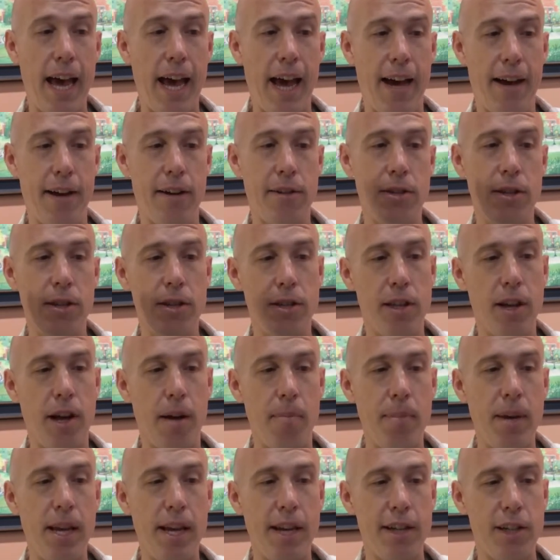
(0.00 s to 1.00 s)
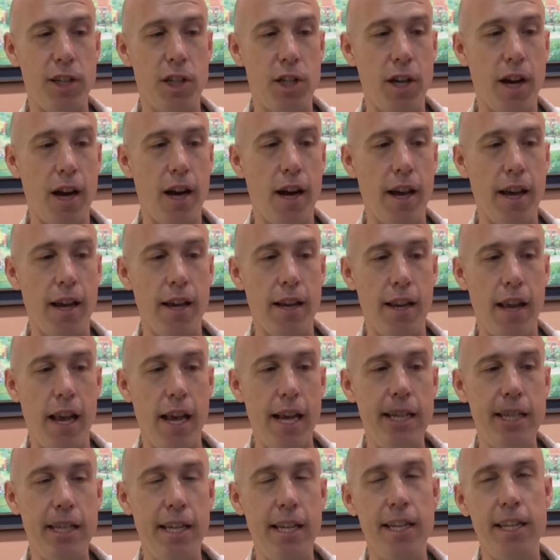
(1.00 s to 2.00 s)
How to Stop Being Shy in
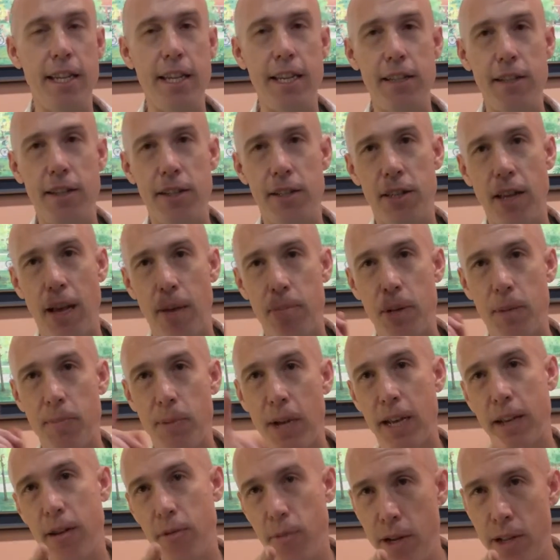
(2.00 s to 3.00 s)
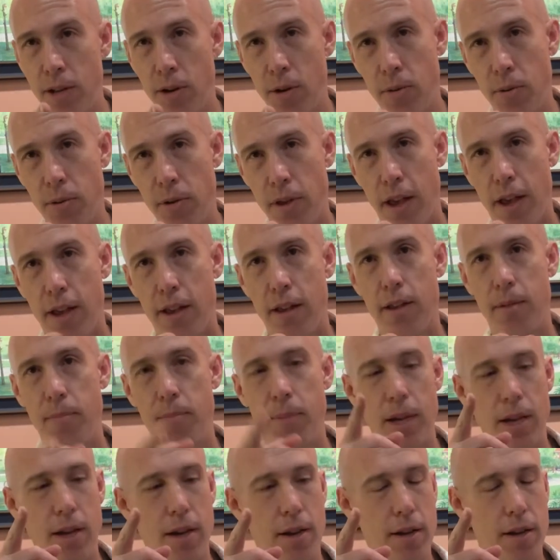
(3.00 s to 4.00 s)
18 Easy Steps. I'm not going to read the whole thing
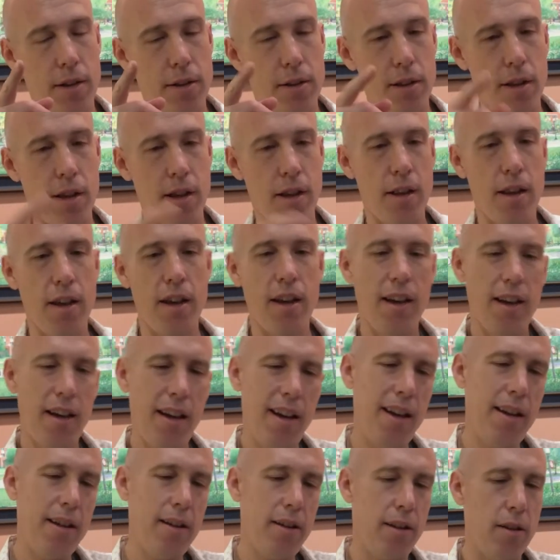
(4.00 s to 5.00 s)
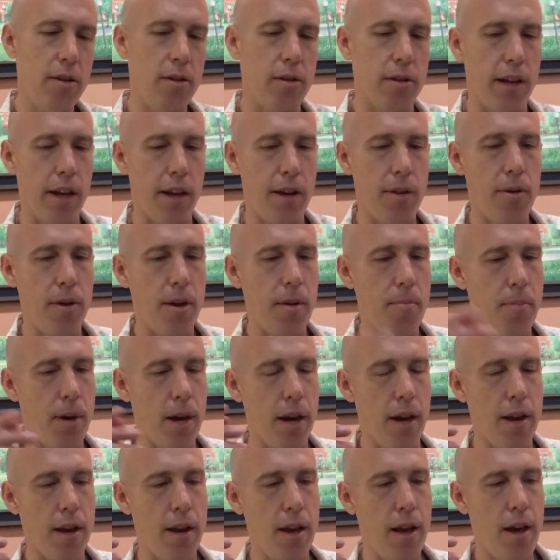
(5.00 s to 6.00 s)
because it's eh, a little lengthy,
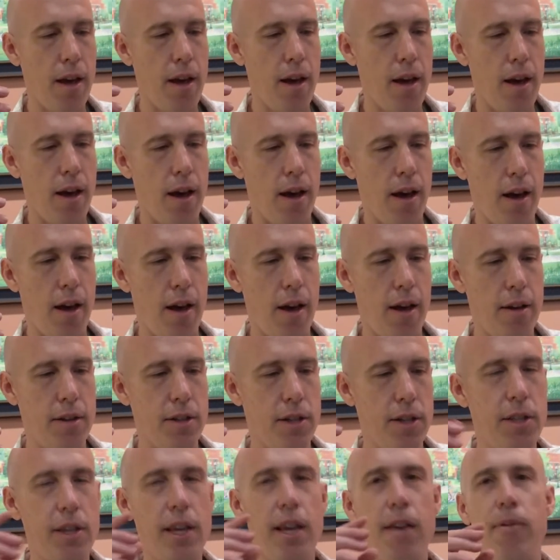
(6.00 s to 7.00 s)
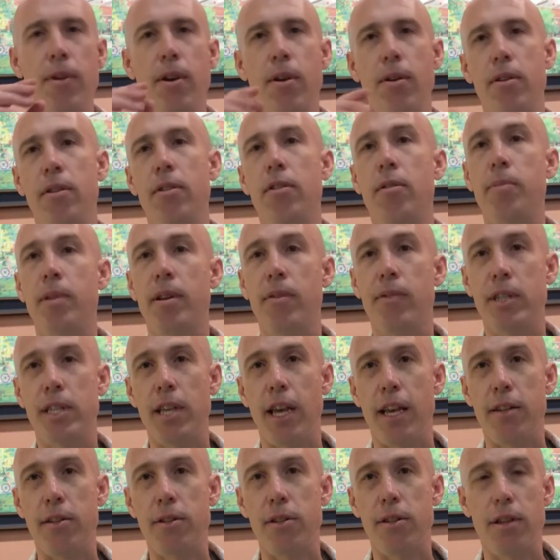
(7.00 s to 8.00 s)
but uh, just to give you a little bit of a
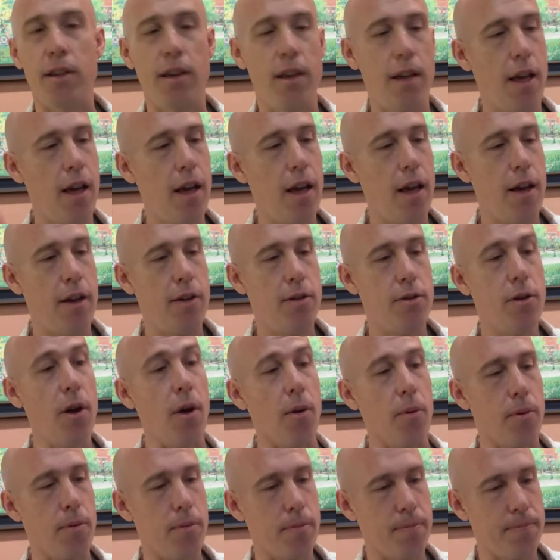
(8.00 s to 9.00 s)
taste. So,